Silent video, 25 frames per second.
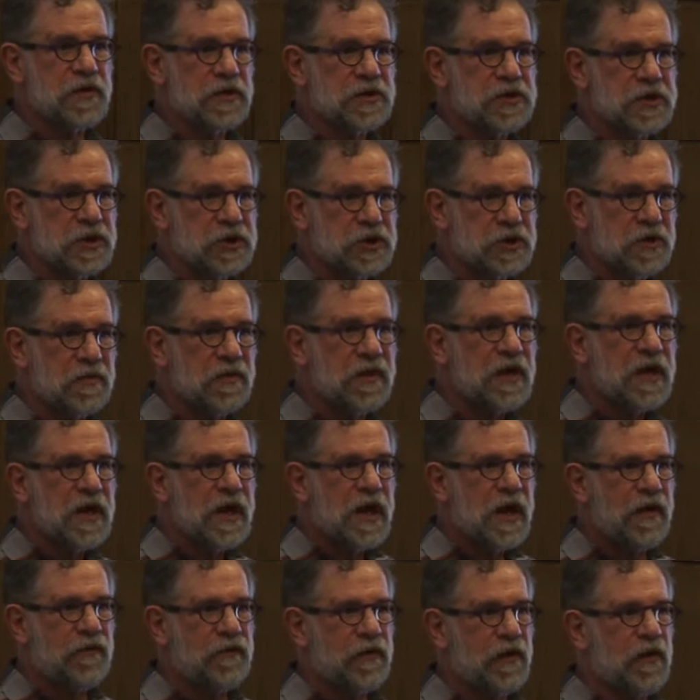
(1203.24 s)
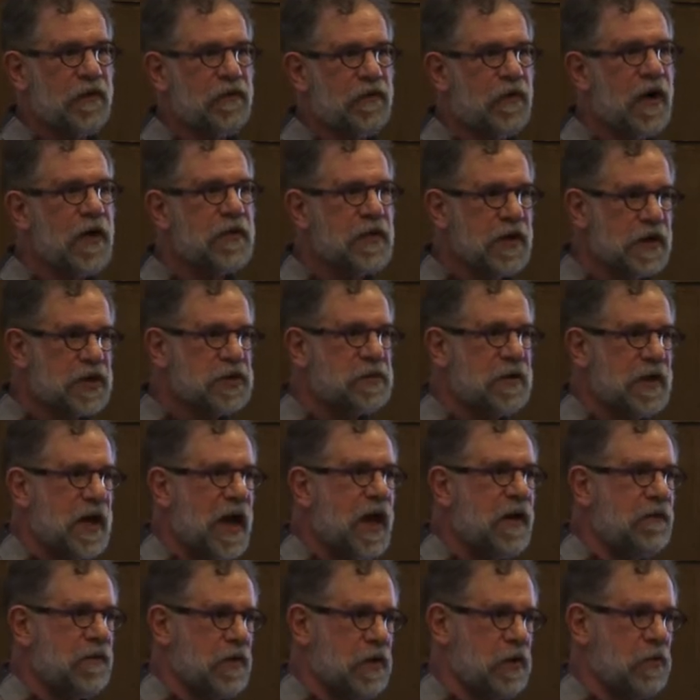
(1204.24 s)
the system and verify that it's
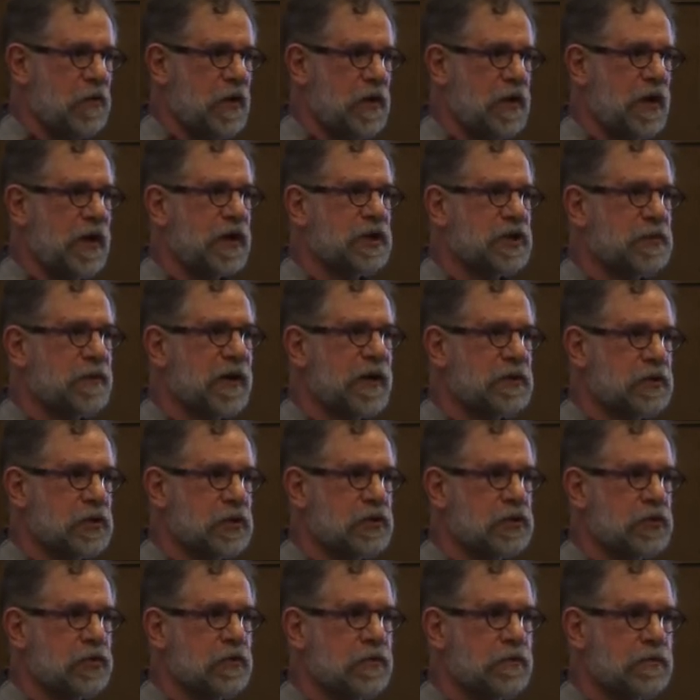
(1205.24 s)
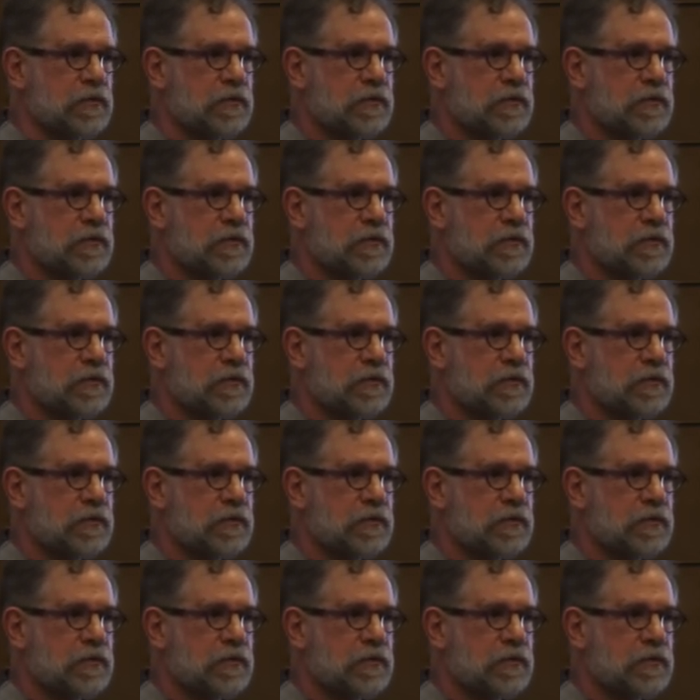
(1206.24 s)
behaving the way they expect it to.